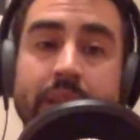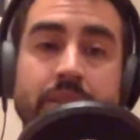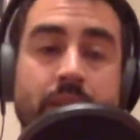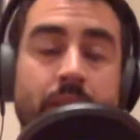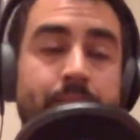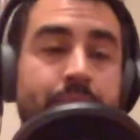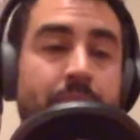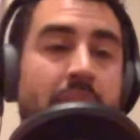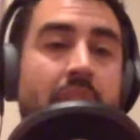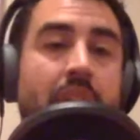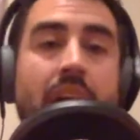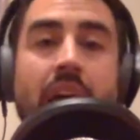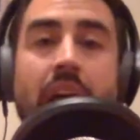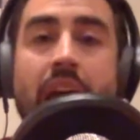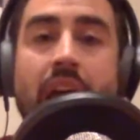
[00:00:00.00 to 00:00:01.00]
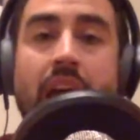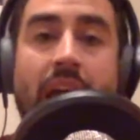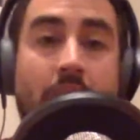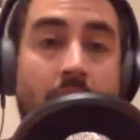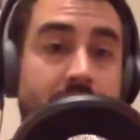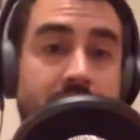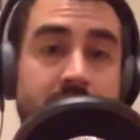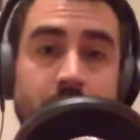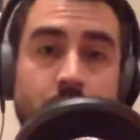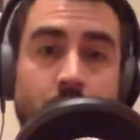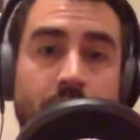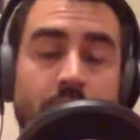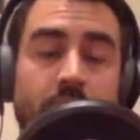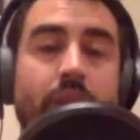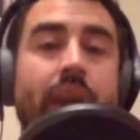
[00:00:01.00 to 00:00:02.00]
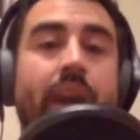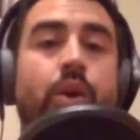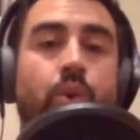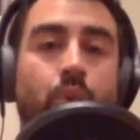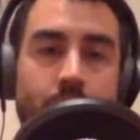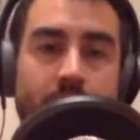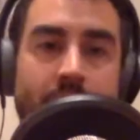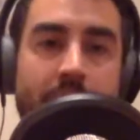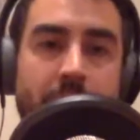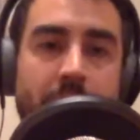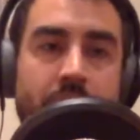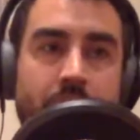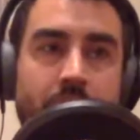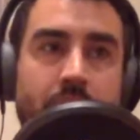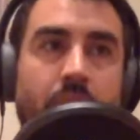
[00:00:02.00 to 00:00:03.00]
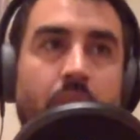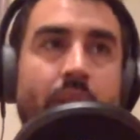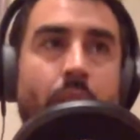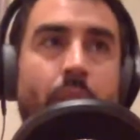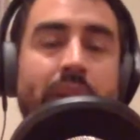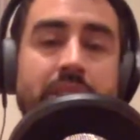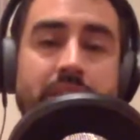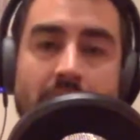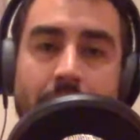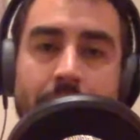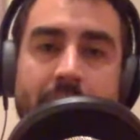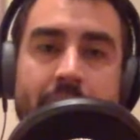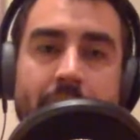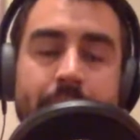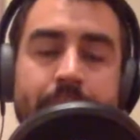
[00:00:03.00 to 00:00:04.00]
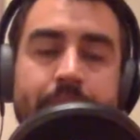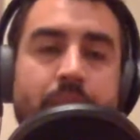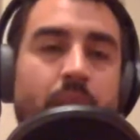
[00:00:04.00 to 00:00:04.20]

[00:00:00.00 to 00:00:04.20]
So how does this work? Okay, cool. Talk me through it. Okay, wait, stop there.